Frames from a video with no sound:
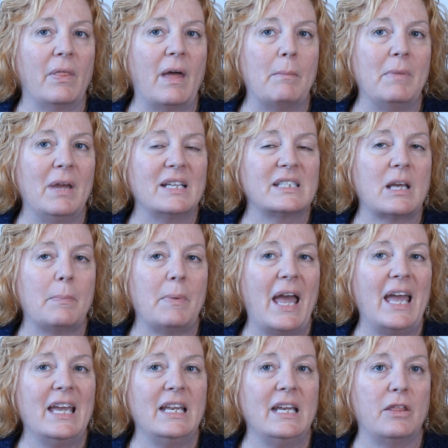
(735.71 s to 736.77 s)
that makes up
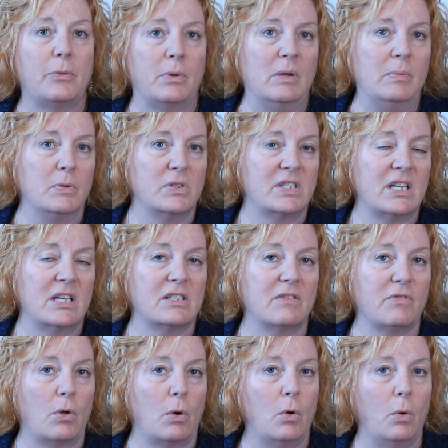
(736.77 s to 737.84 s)
83%
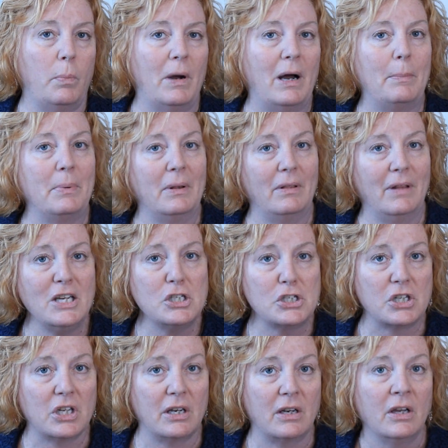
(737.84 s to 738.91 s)
of the whole
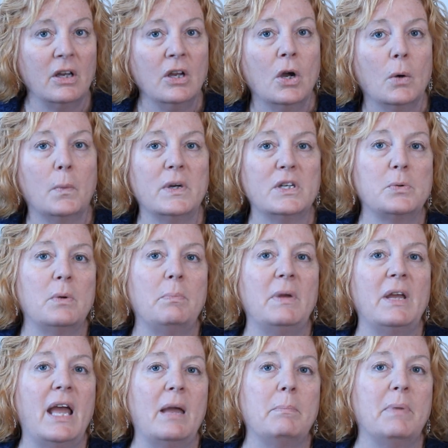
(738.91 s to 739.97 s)
population, which would
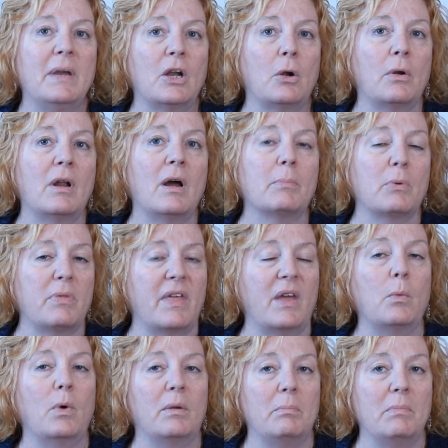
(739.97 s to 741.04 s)
be a bigger number
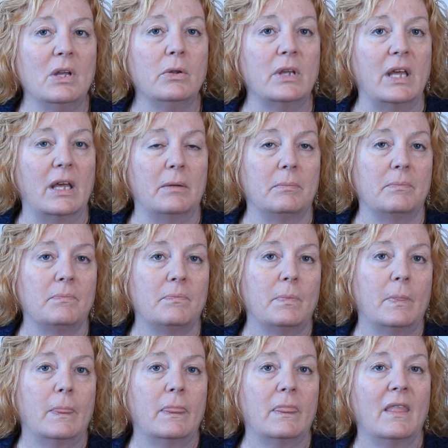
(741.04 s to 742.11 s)
than 1 million?
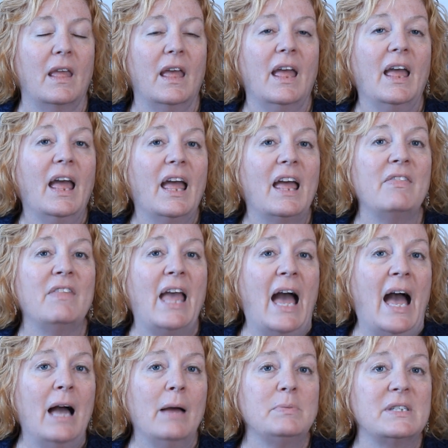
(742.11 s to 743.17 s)
In the
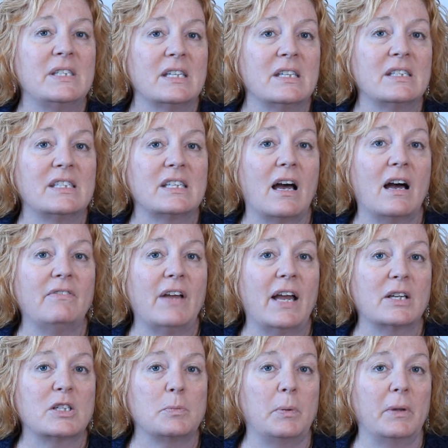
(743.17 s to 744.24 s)
absence of
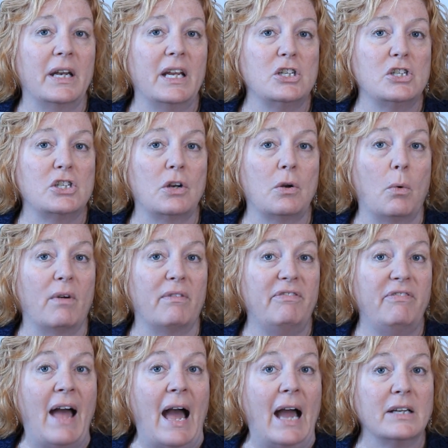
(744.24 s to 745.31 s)
explanation or
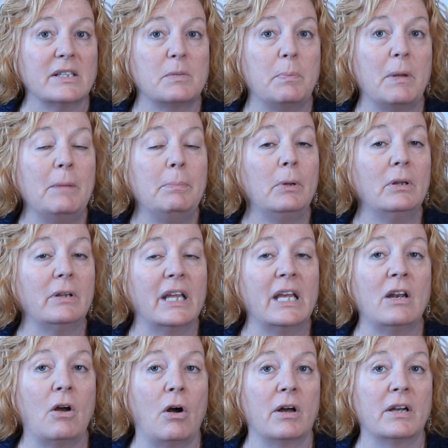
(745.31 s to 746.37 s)
facts, people
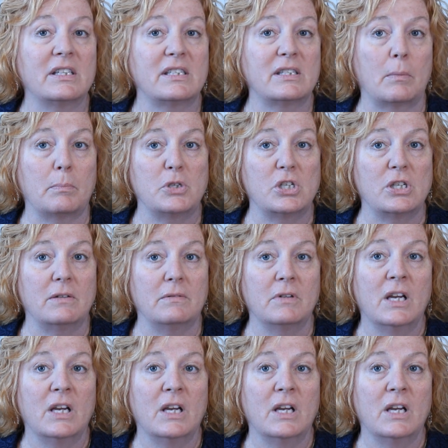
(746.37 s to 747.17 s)
lean on assumption.